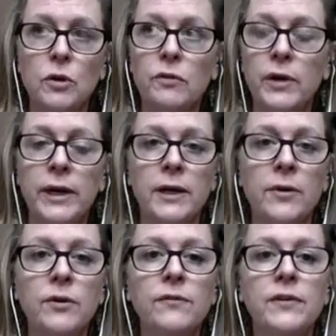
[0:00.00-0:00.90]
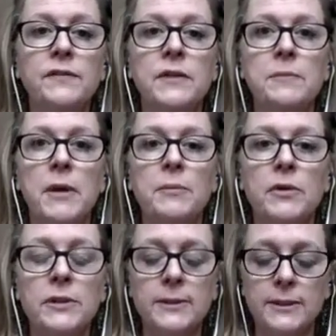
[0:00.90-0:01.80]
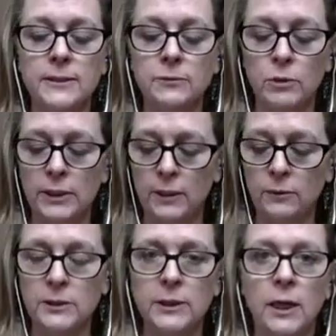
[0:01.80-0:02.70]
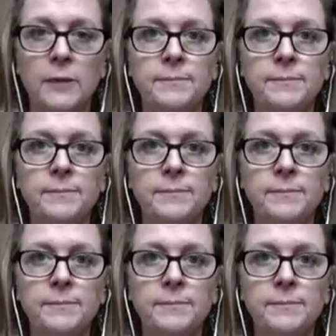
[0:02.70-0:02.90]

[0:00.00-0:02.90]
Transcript: over 850 members, is what I was uh,